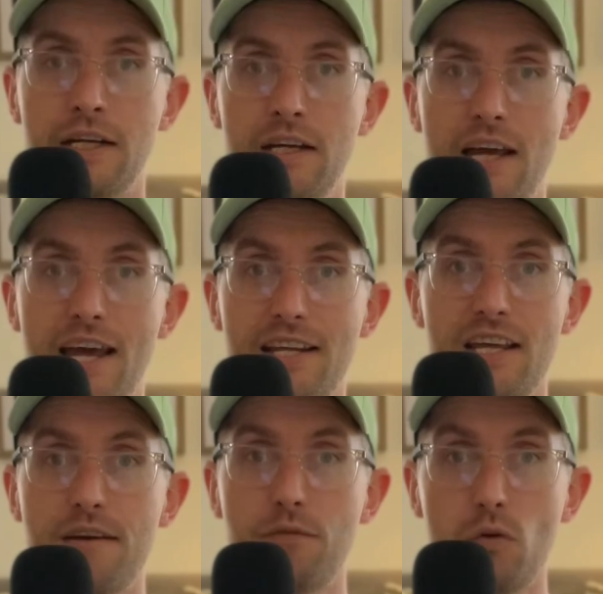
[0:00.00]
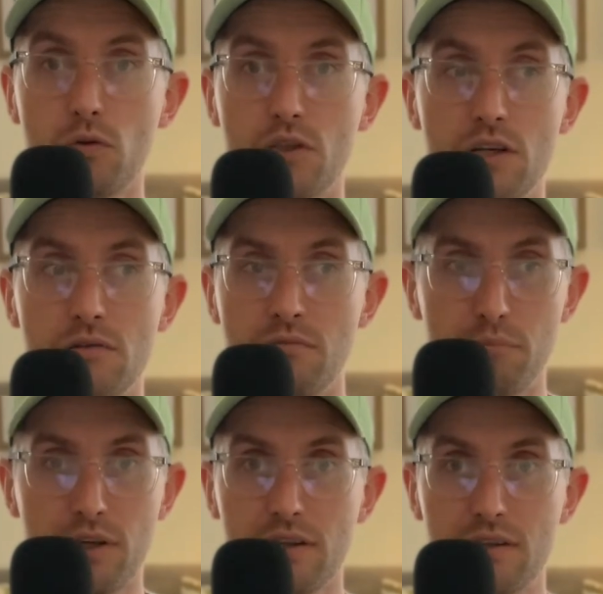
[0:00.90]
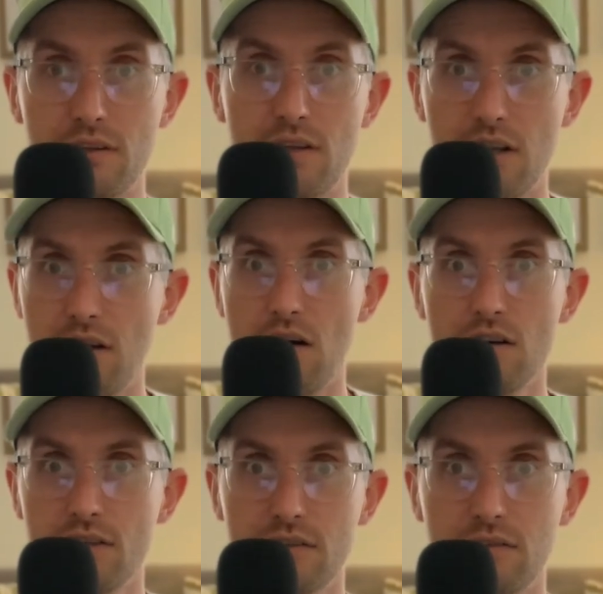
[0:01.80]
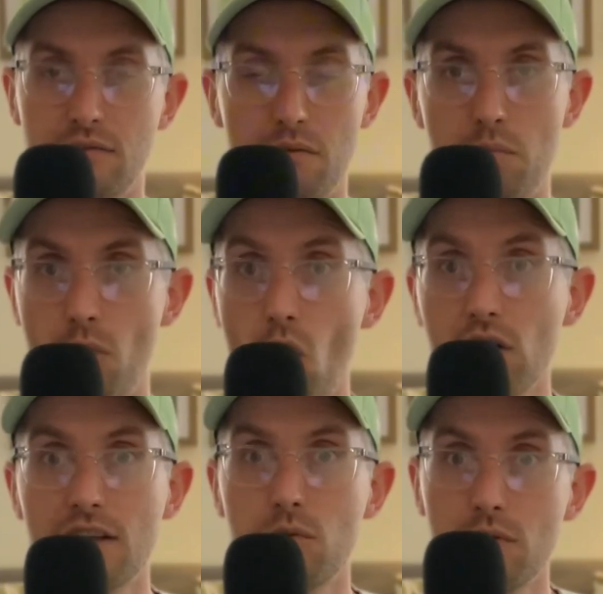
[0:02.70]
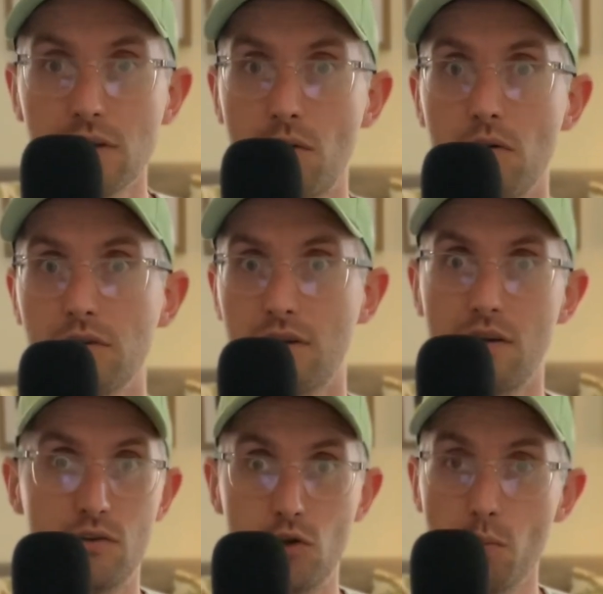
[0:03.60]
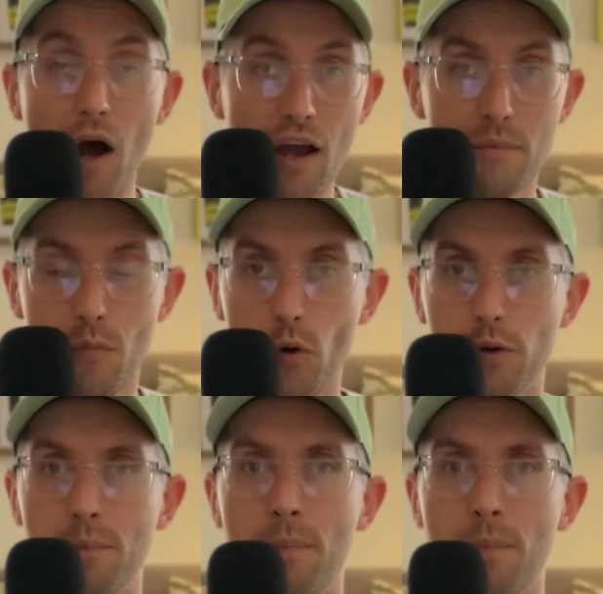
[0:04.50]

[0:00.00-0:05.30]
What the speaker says: And they've also built the largest mall in the world called Dubai Mall.